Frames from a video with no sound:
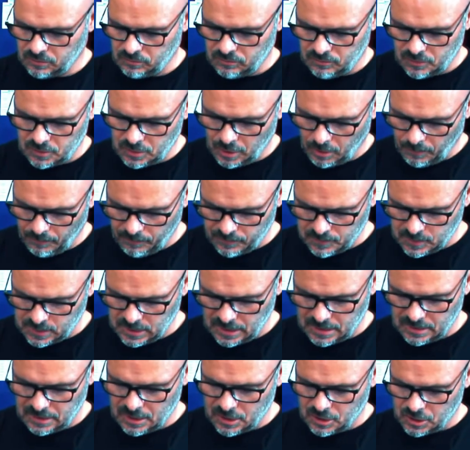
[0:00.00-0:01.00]
top
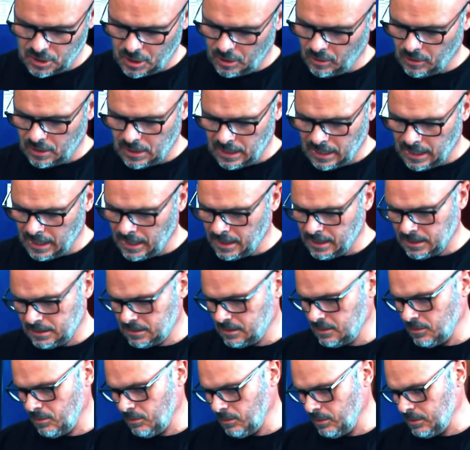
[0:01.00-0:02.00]
60 show car. That's
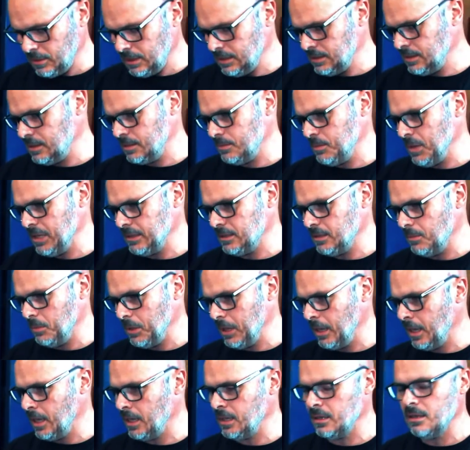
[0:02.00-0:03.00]
not what this is meant to
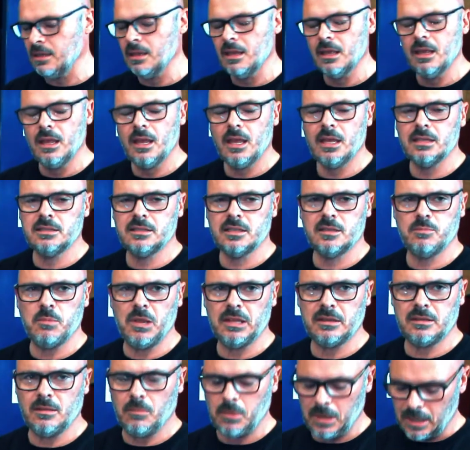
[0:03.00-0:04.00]
be. It's just
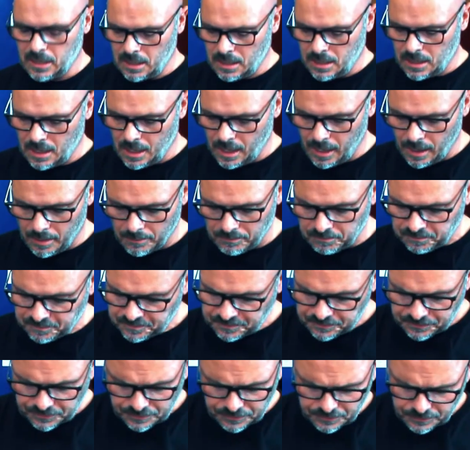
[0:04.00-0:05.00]
meant to be
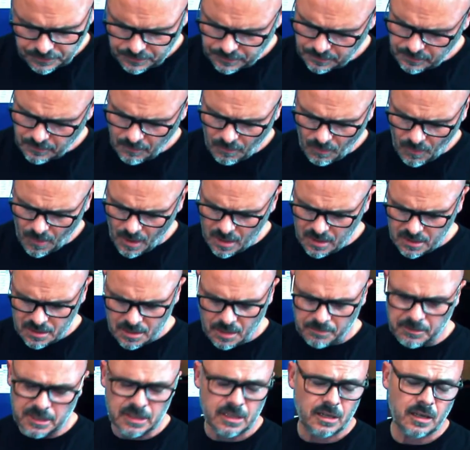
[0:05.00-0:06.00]

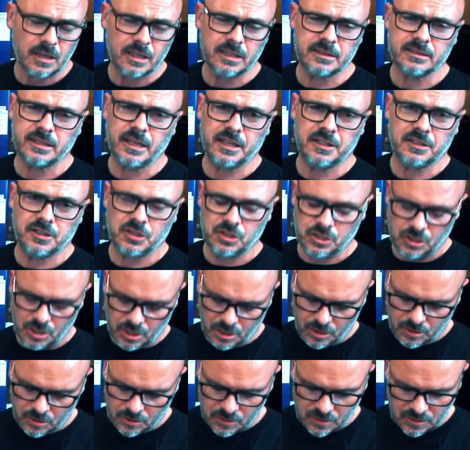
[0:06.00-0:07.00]
something that I can take to
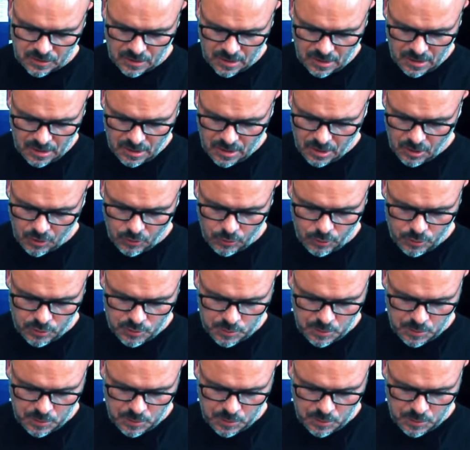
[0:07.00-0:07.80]
shows, cruise with the